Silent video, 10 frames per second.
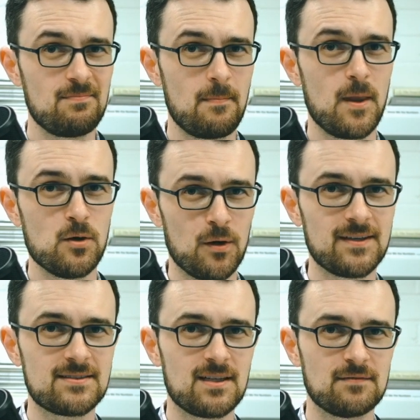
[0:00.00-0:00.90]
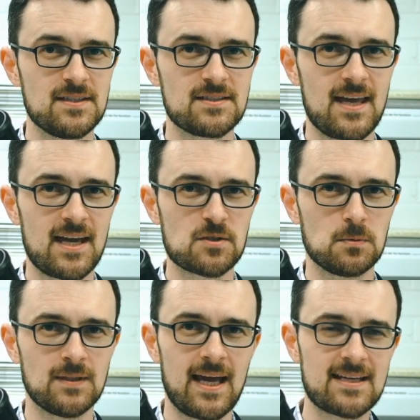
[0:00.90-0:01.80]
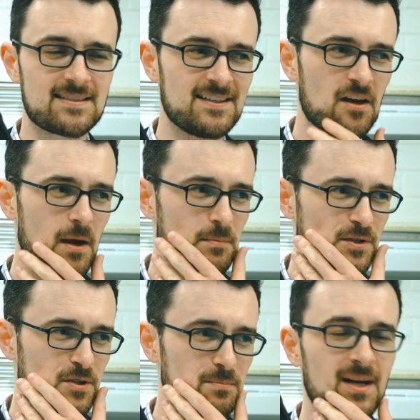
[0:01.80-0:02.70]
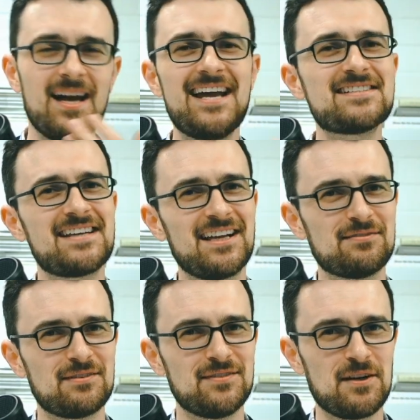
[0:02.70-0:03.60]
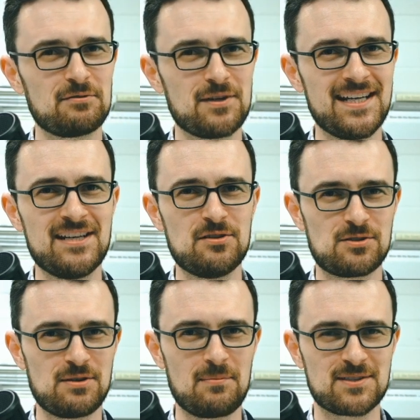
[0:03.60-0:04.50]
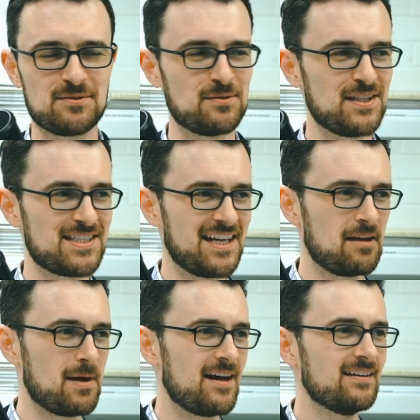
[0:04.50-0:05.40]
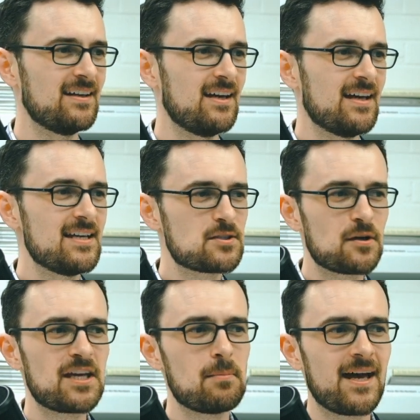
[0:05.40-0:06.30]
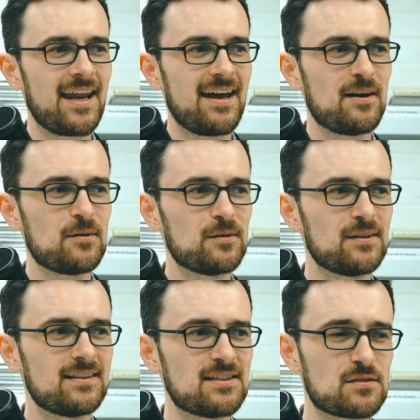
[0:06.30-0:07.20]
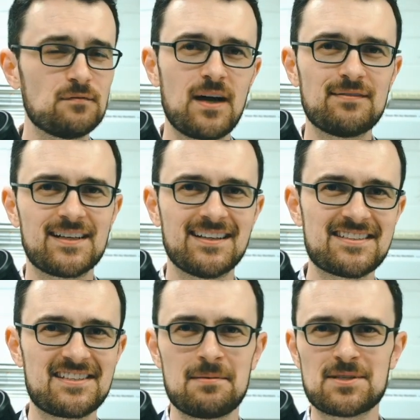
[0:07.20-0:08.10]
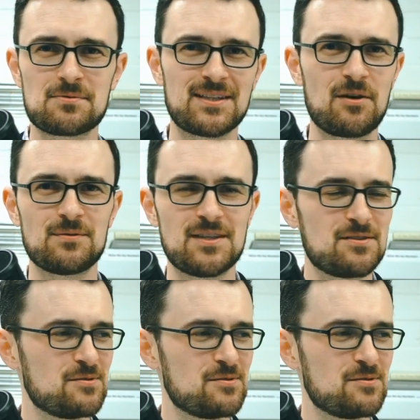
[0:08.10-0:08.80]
Not Tufte's actual accent, I presume. He's a hell of a fun read. You should absolutely check him out. He's talking about how there's 5 colors here, but there's really only 2